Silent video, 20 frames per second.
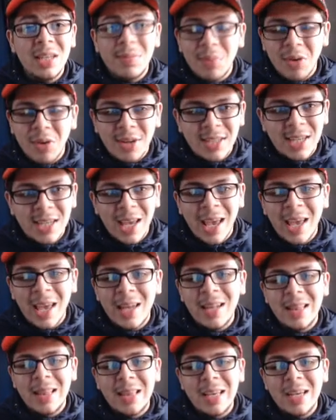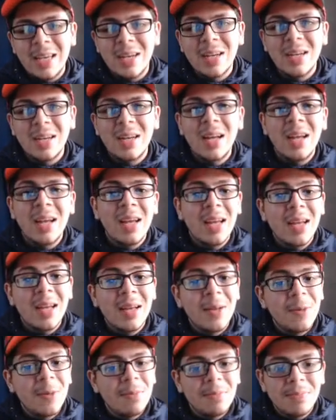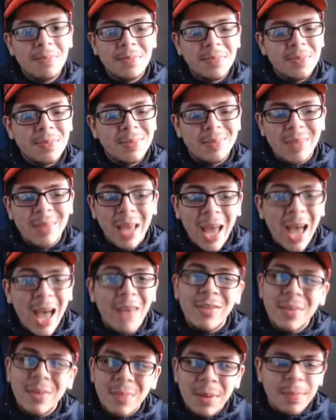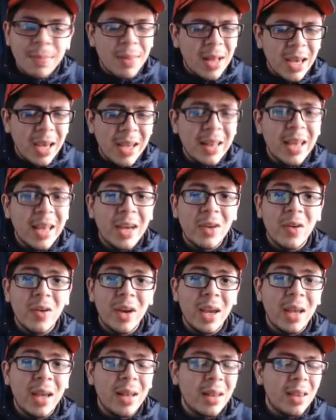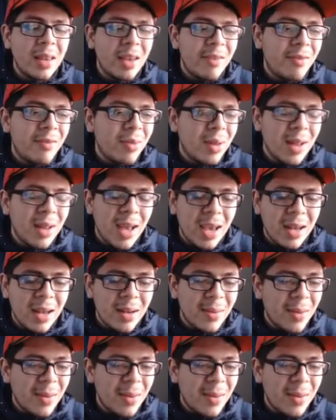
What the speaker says: points ahead in Liga, they haven't been playing that great. They've relied